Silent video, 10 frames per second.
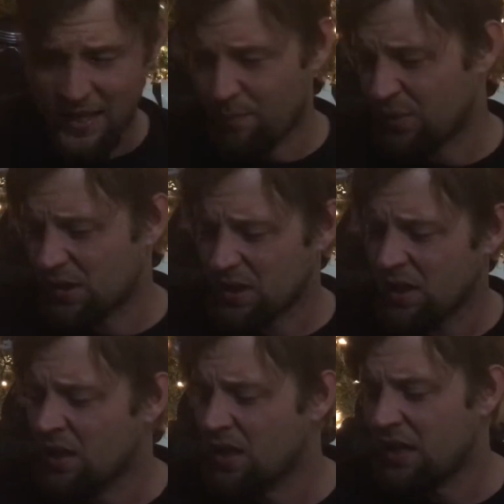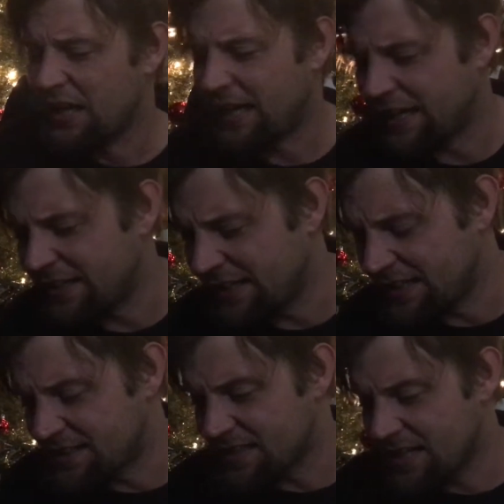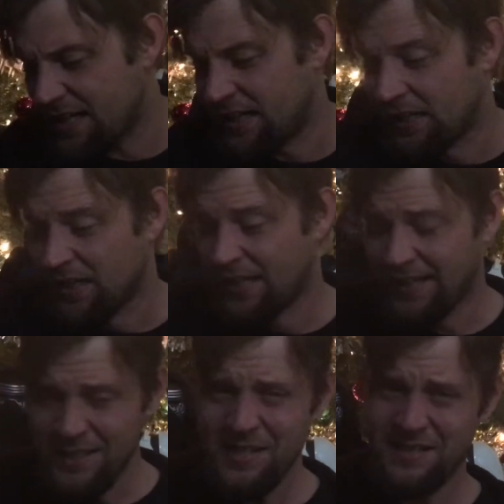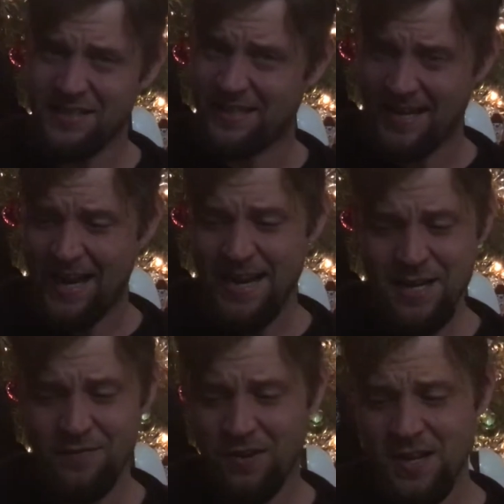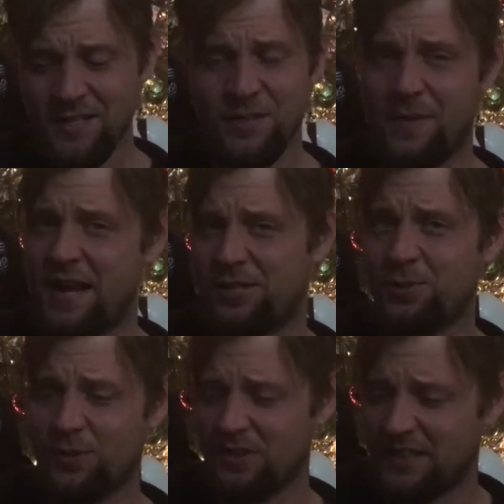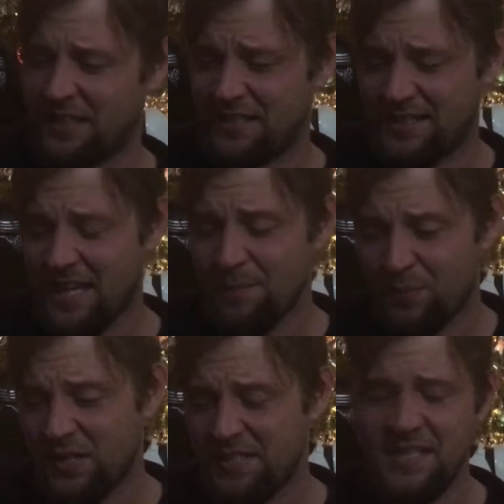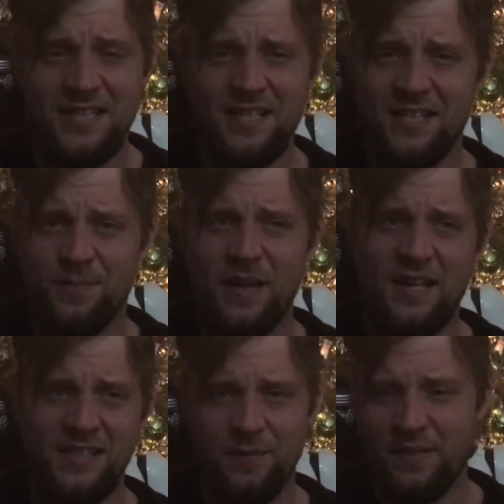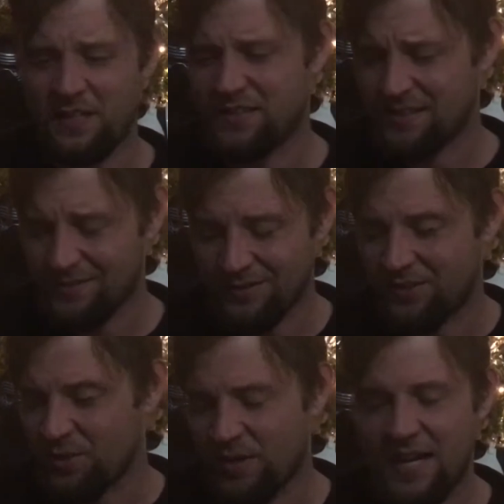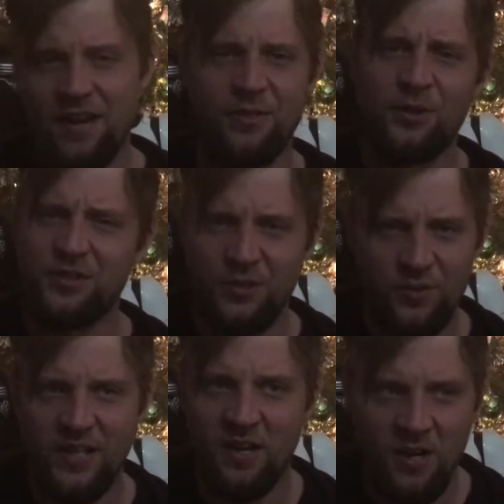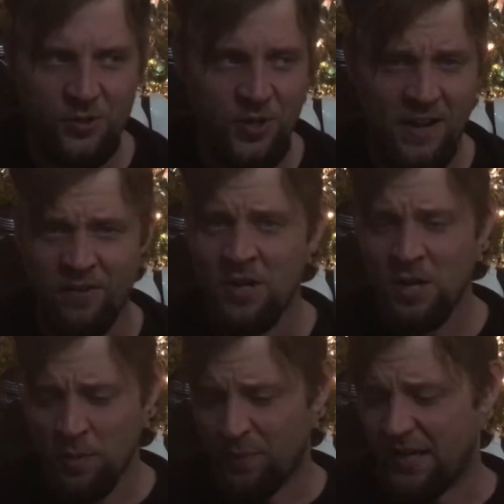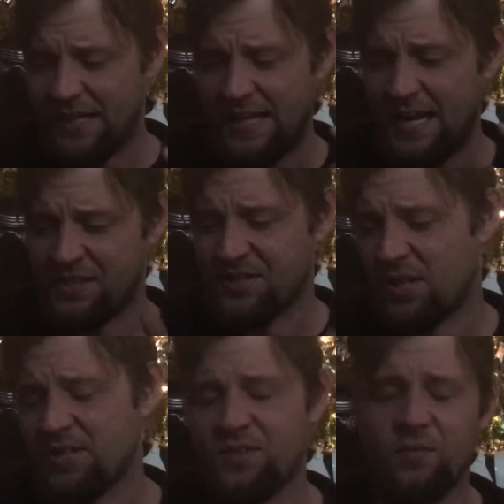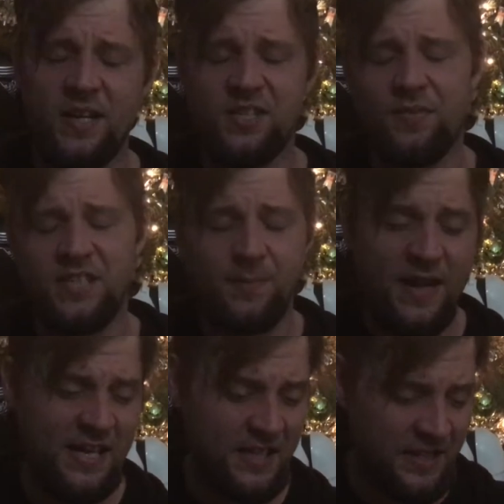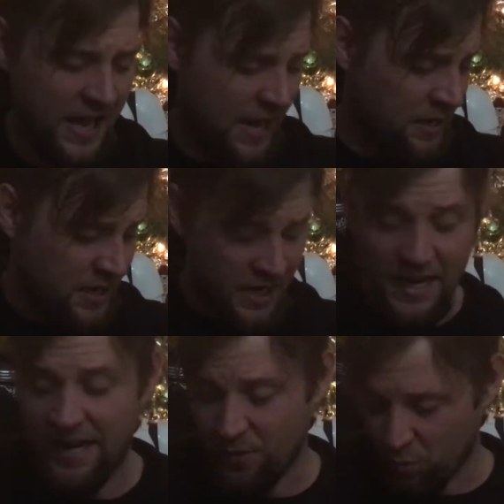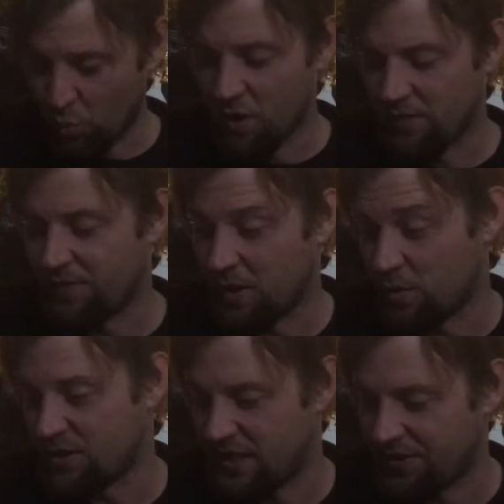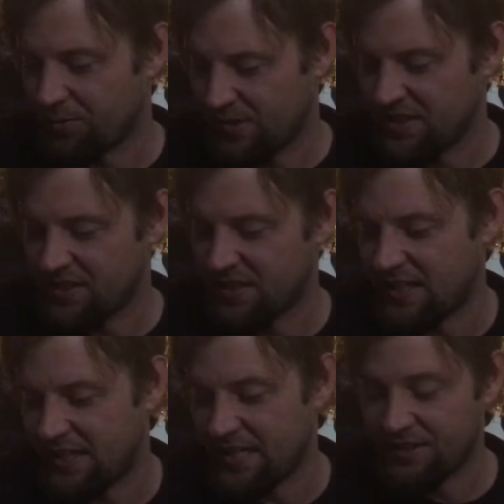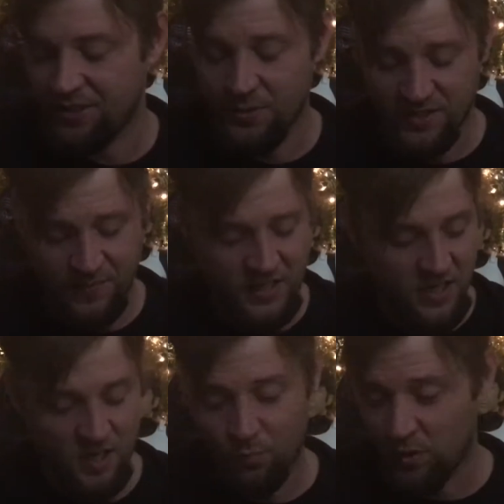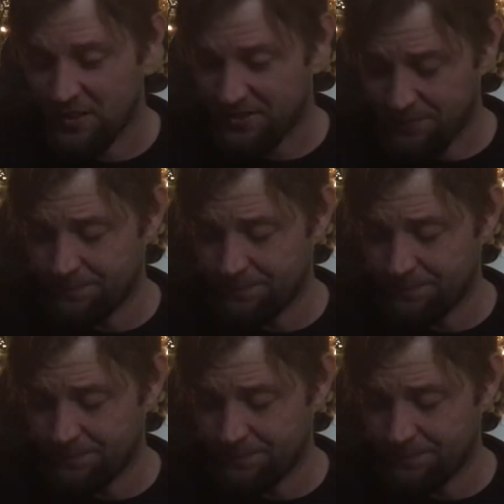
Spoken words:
netbook, and it's kind of awesome, actually. It's got pretty decent specs. I mean, it's only got a 32 gig hard drive, but it has tons of ways of expanding that. And one of those, and the reason that I got the USB hub, was